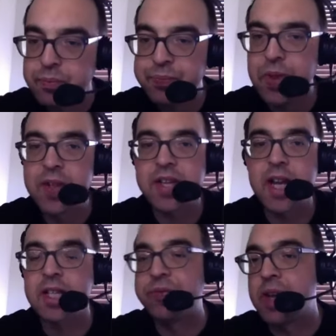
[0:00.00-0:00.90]
This says
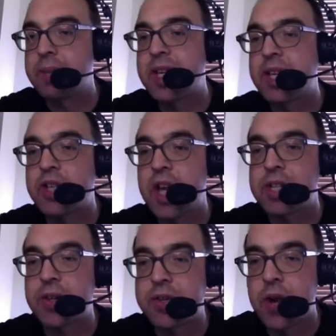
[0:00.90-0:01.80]
the Flames need to change
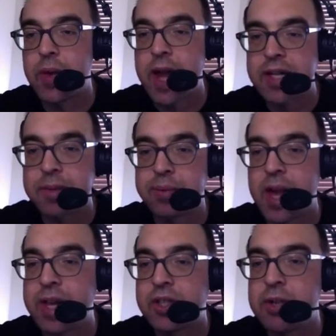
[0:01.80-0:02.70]
their zone exit
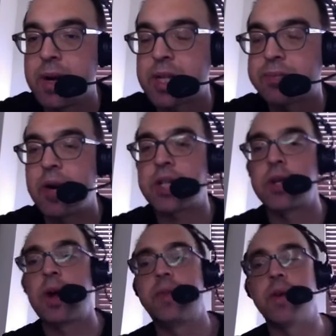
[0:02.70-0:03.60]
plan. Too much pressure
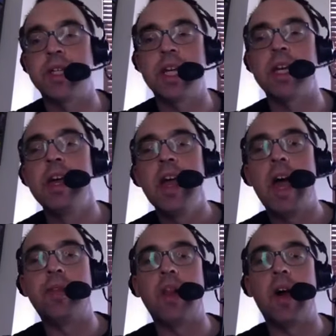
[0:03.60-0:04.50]
on their D,
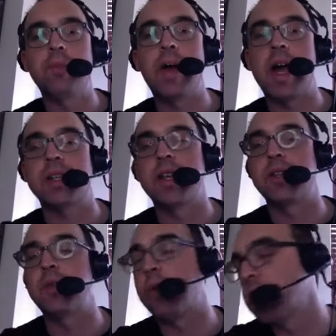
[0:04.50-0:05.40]
and the long pass
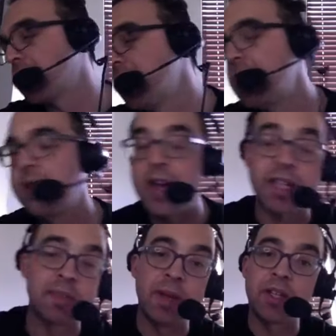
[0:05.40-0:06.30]
doesn't work. That
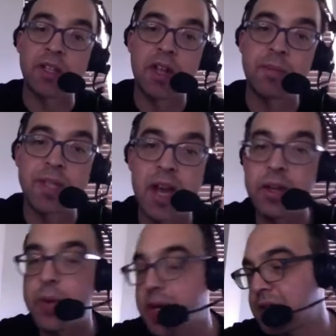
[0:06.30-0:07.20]
to me just comes down
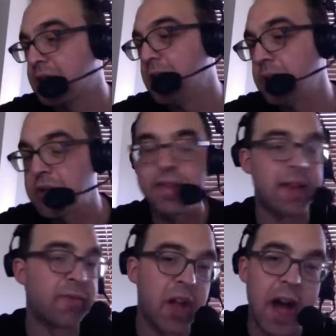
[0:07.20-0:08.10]
to execution.
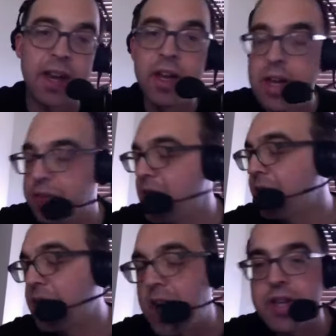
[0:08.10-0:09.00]
They've got
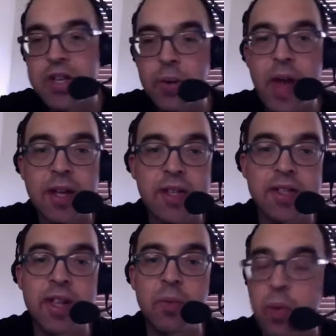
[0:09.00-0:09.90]
zone exits
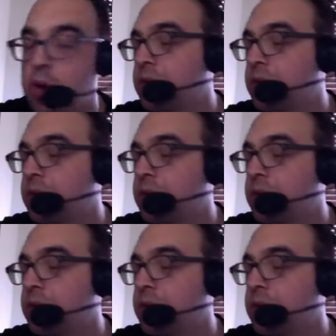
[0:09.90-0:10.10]
that work.